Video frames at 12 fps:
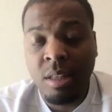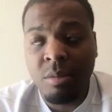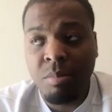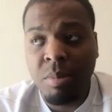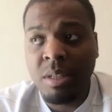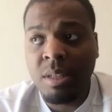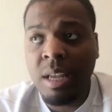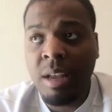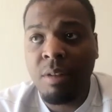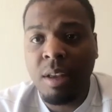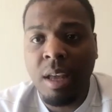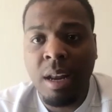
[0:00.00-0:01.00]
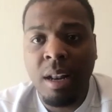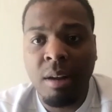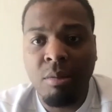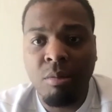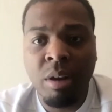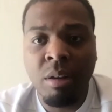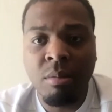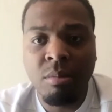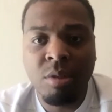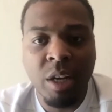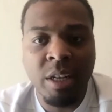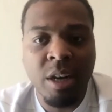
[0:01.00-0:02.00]
business have to kind of
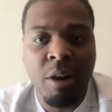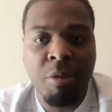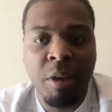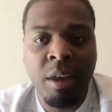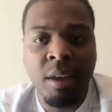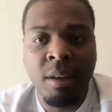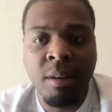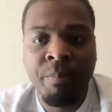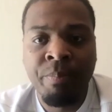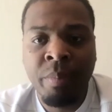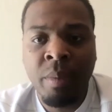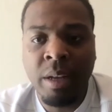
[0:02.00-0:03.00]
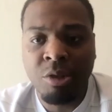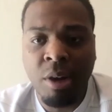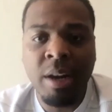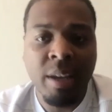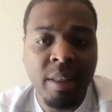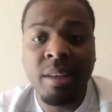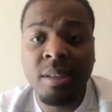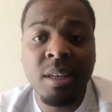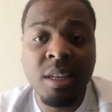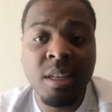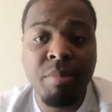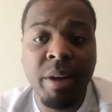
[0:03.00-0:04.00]
change our thinking and try to get these
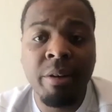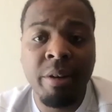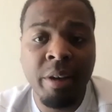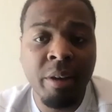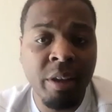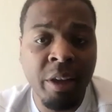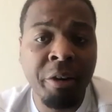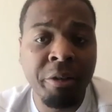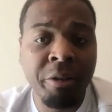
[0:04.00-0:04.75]
kids better in a year or